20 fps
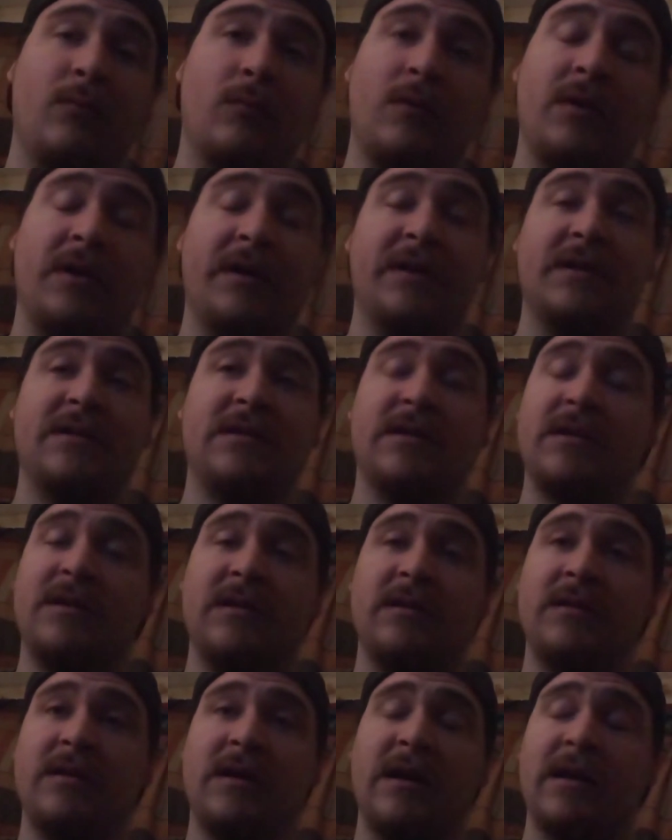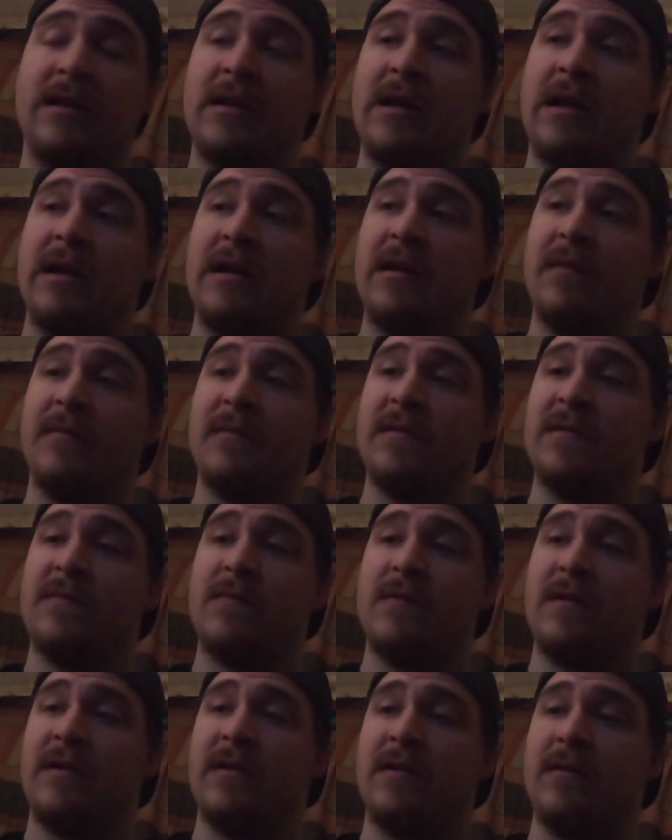was. I thought it was
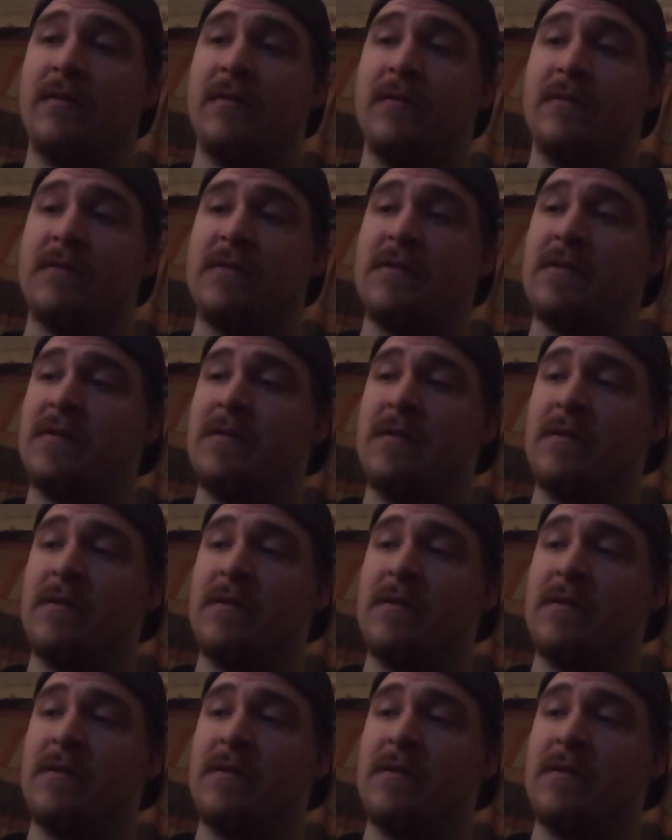one of those